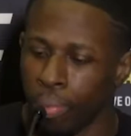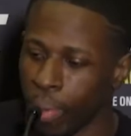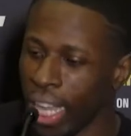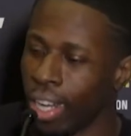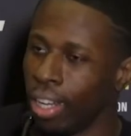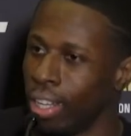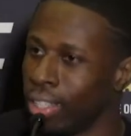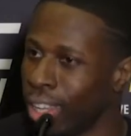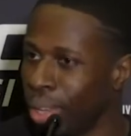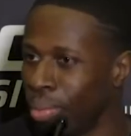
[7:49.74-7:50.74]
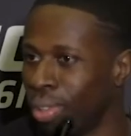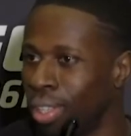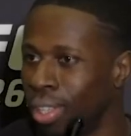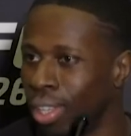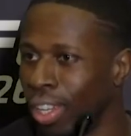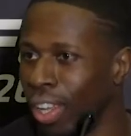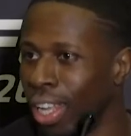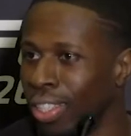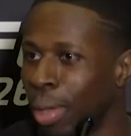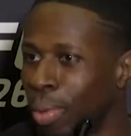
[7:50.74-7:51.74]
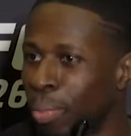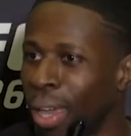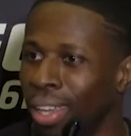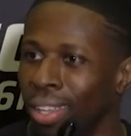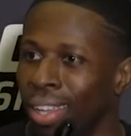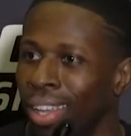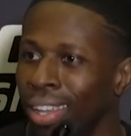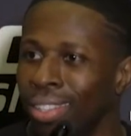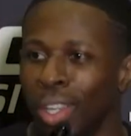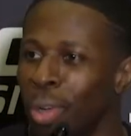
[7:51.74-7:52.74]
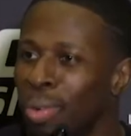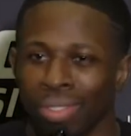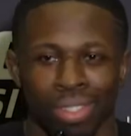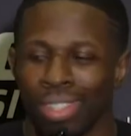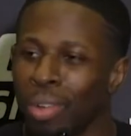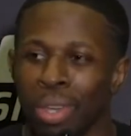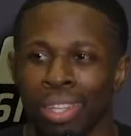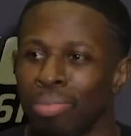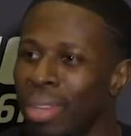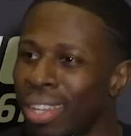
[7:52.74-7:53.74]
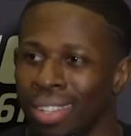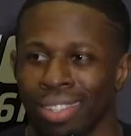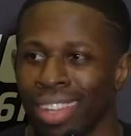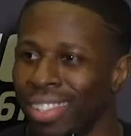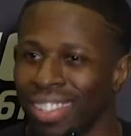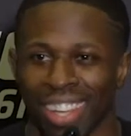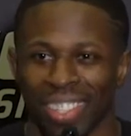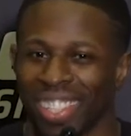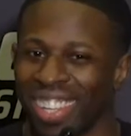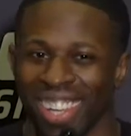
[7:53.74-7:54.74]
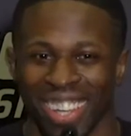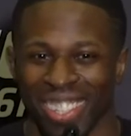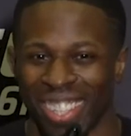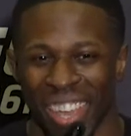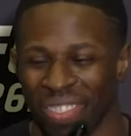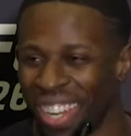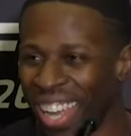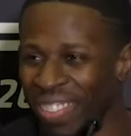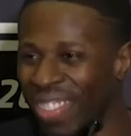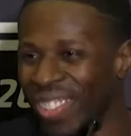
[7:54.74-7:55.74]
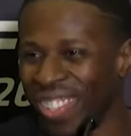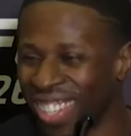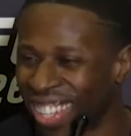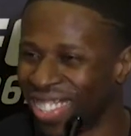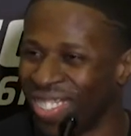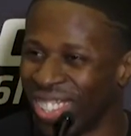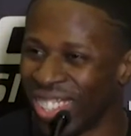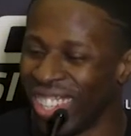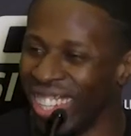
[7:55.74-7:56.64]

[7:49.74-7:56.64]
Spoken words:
beginning of this camp. Oh, well. You know, I just happened to pack it. There's no hidden meaning. I just happened to have the shirt and I threw it up. Well,